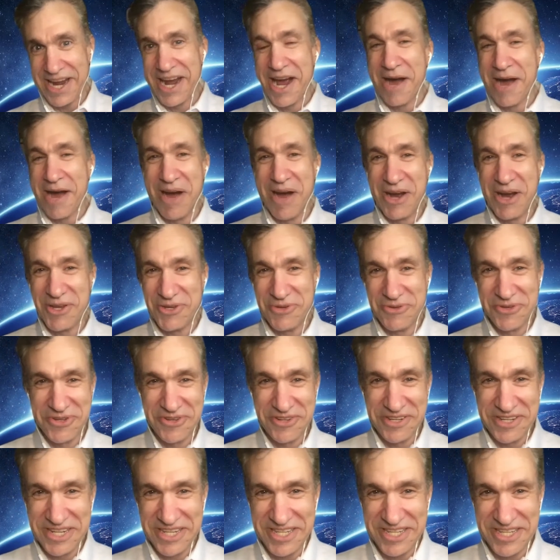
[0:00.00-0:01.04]
about user
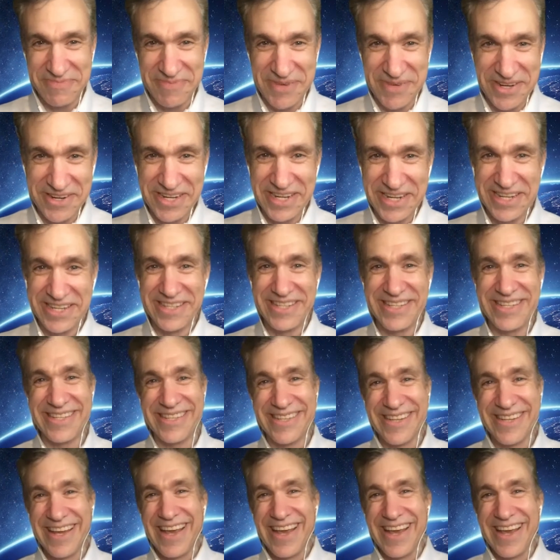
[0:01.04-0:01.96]
experience.